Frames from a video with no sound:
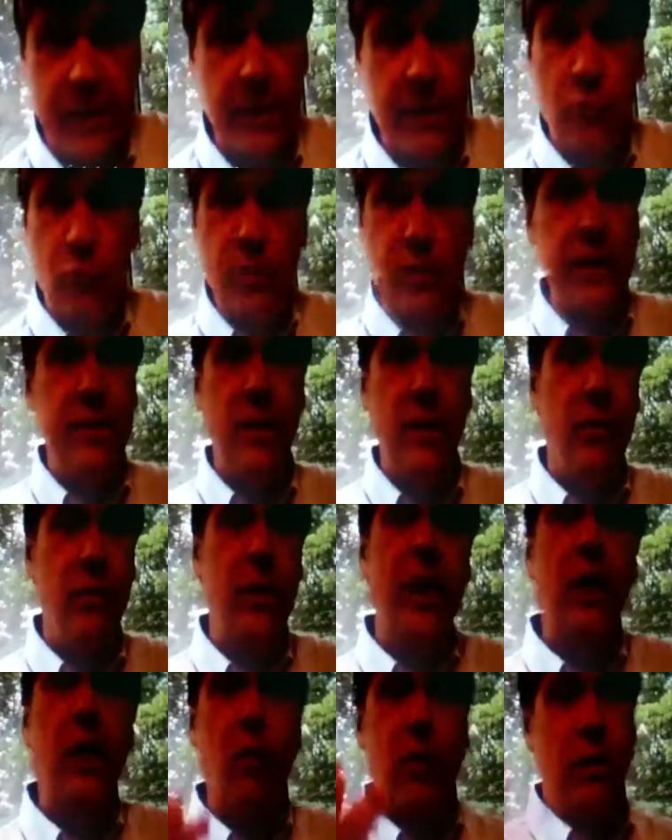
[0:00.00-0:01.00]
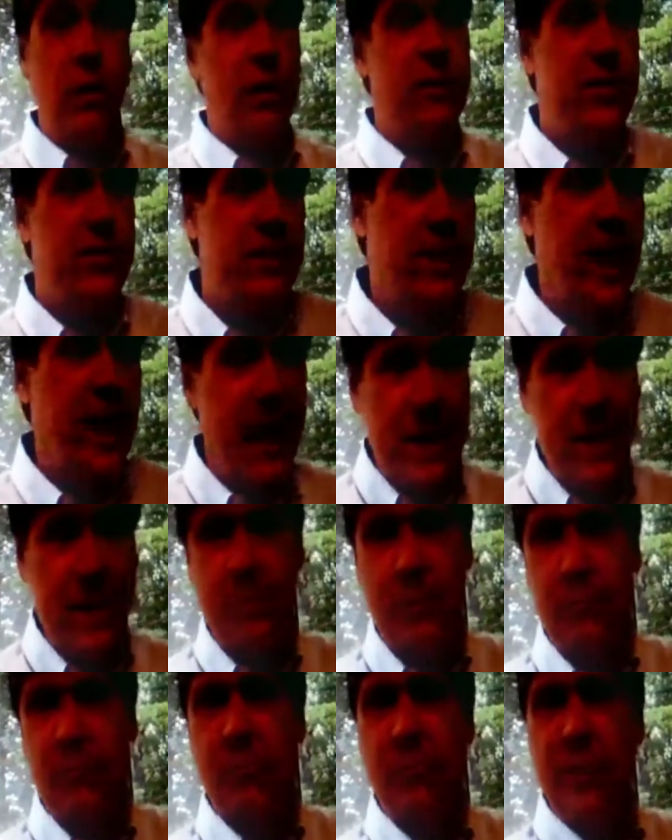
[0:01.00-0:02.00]
And we know now we're on Skype
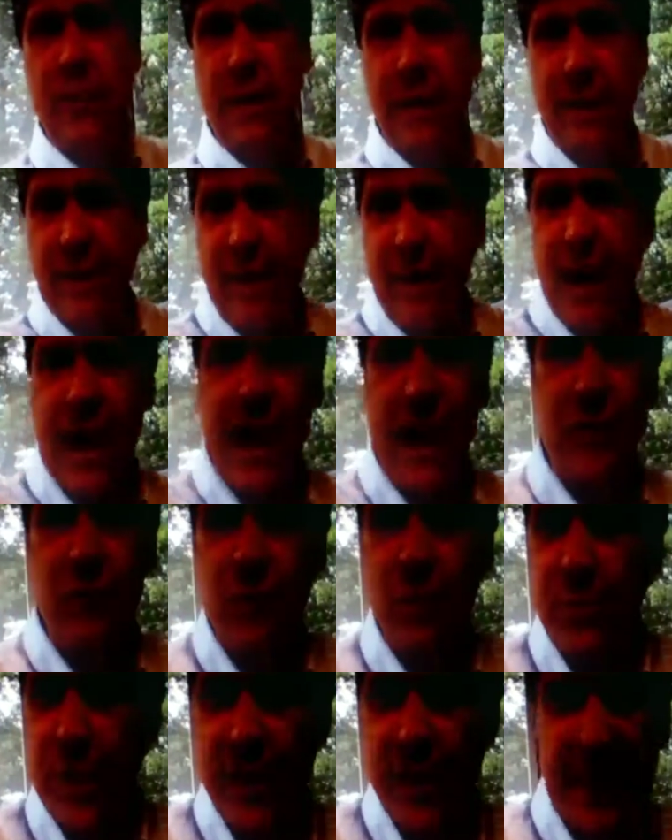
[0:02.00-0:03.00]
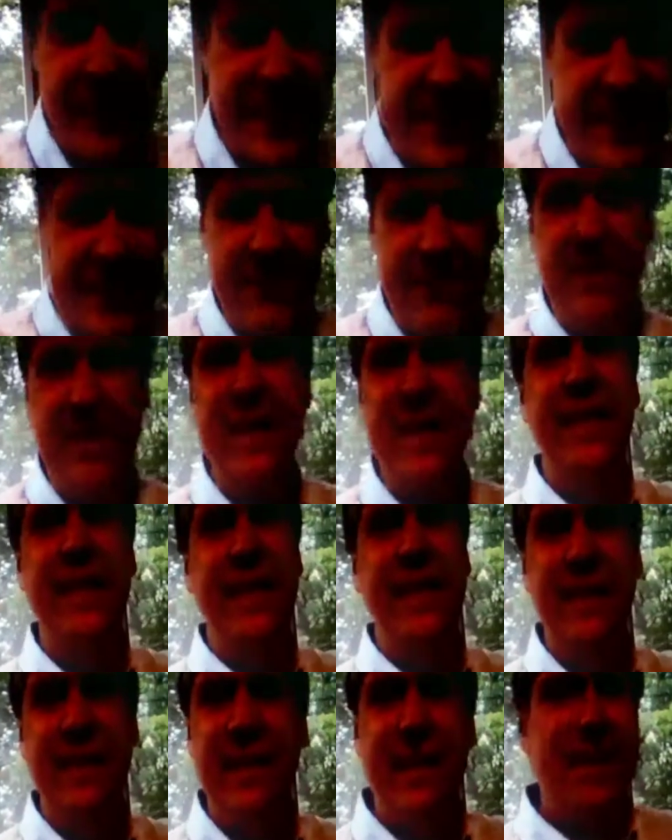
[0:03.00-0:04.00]
and we'll be online and we'll be on TV.
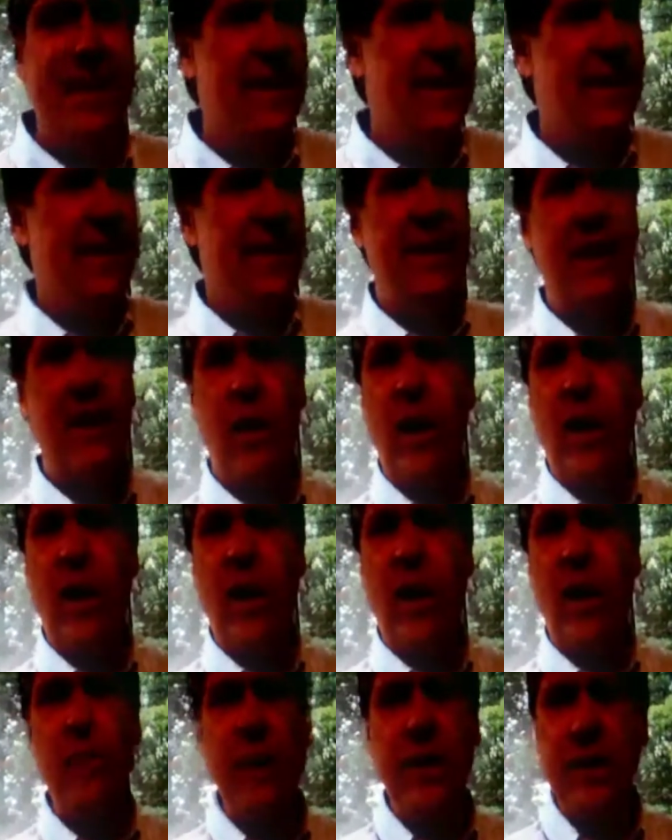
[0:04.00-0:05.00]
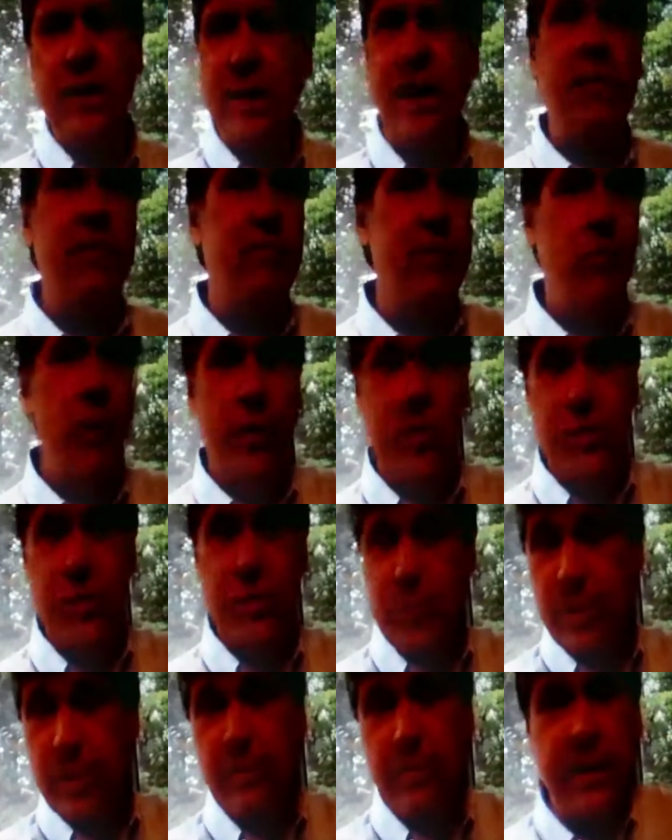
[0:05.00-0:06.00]
And, you know, I mean, it's everywhere.
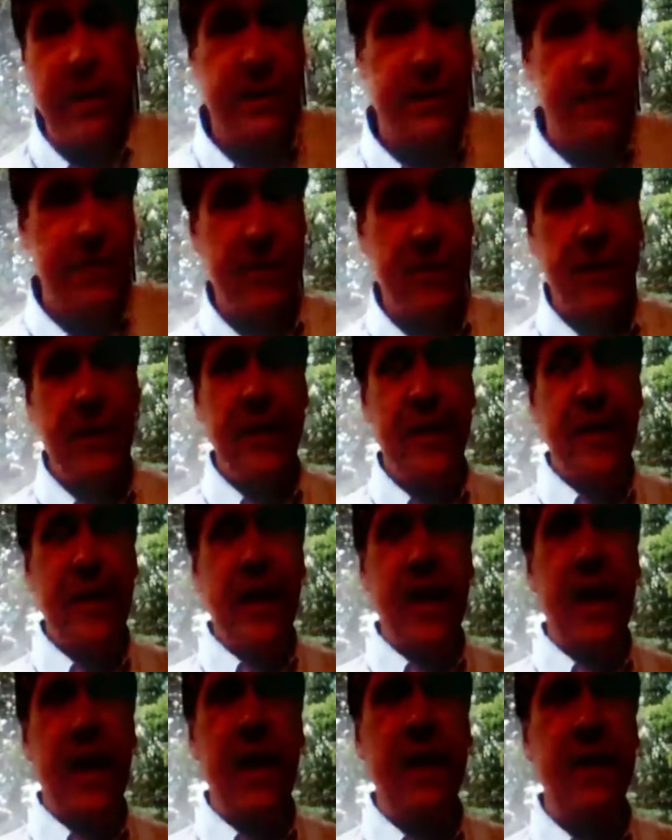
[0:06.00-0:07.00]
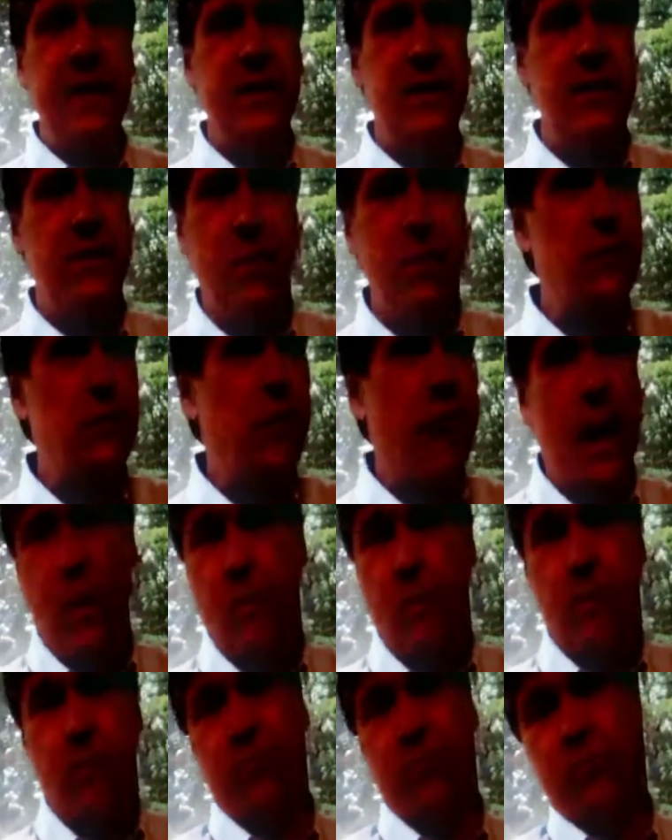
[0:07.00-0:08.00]
It's pervasive. And it's the most
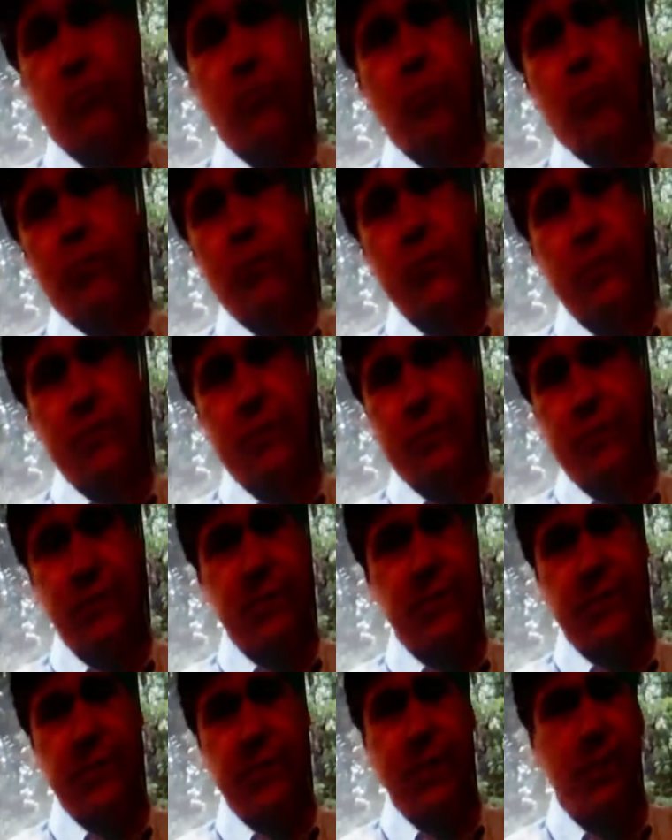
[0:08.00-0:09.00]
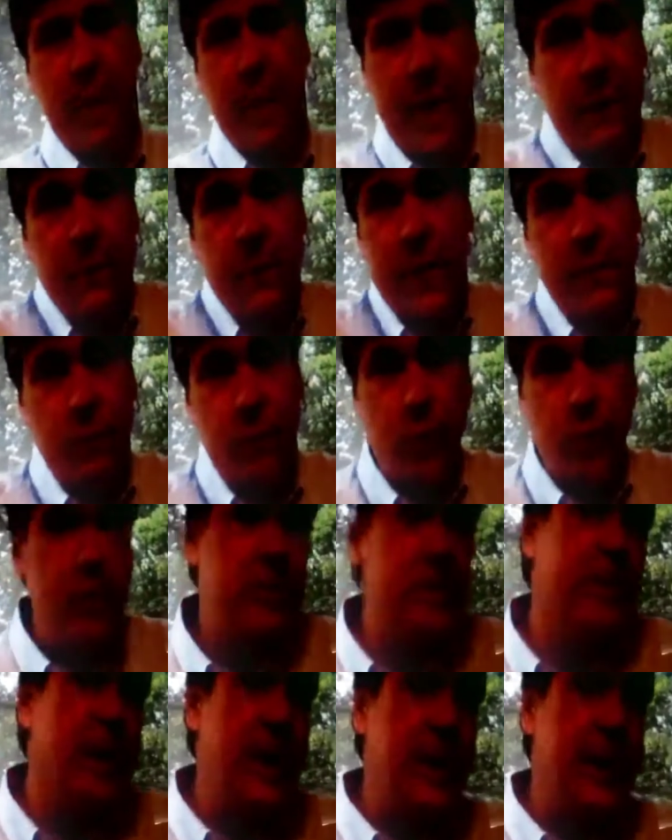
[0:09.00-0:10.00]
powerful force, you know, man-made
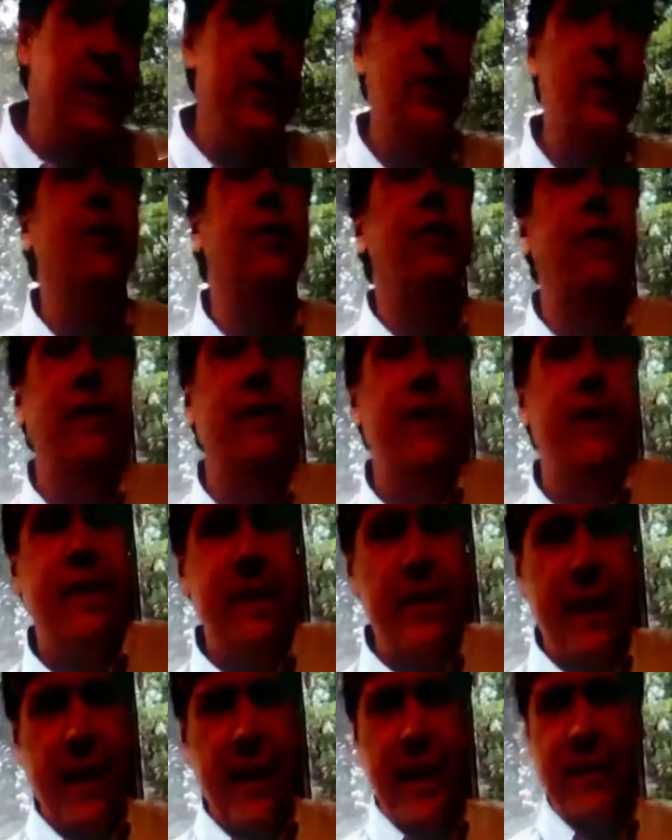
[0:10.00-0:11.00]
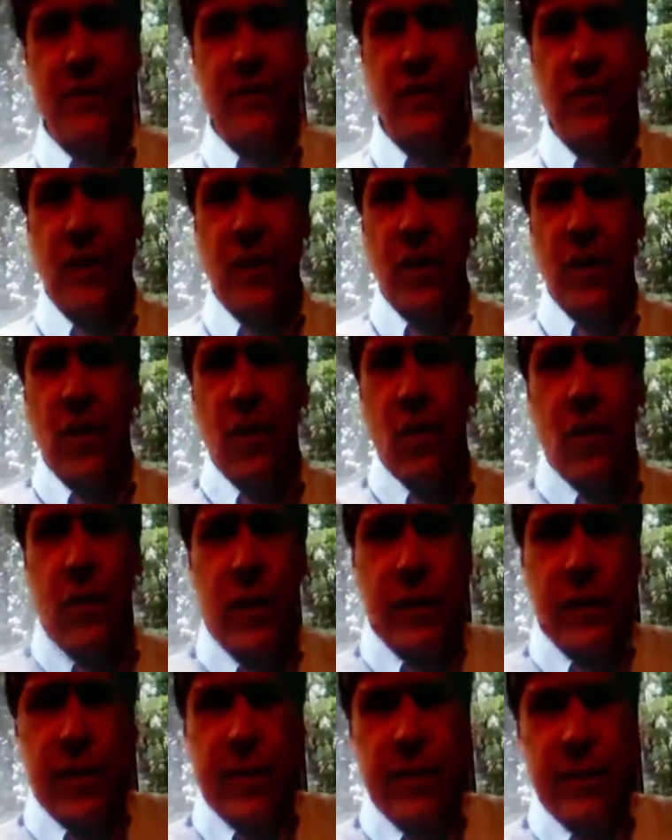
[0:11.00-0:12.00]
force on the earth. And so
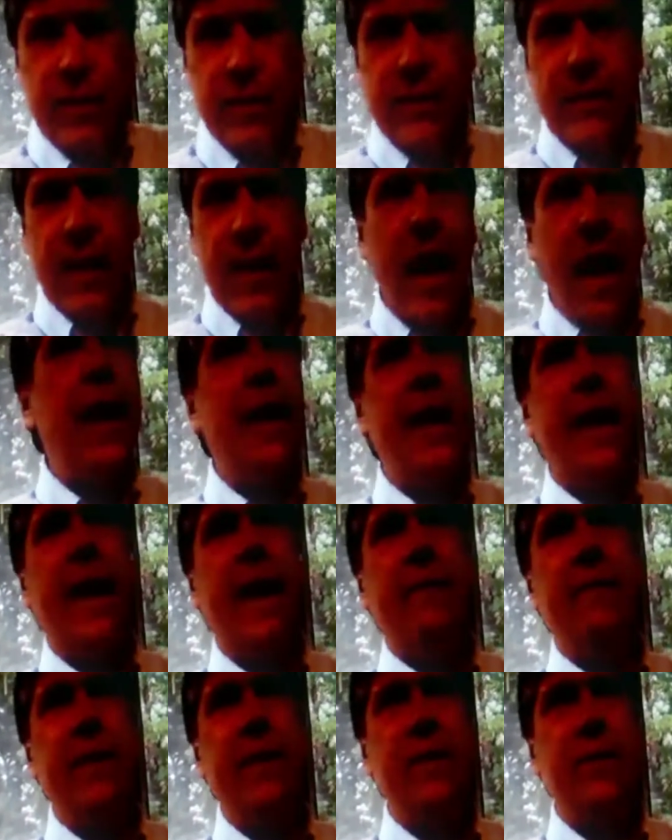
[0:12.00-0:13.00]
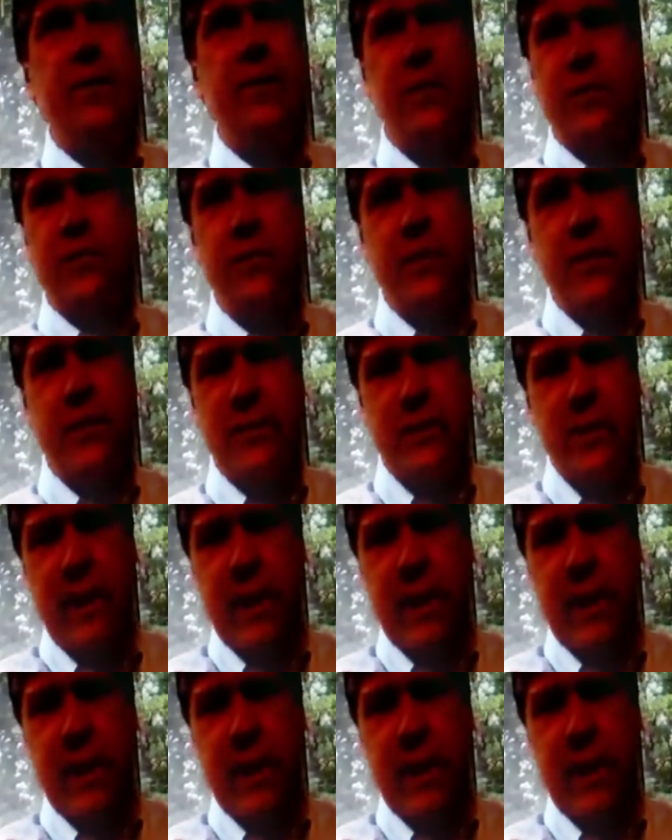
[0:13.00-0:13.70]
to not have it just feels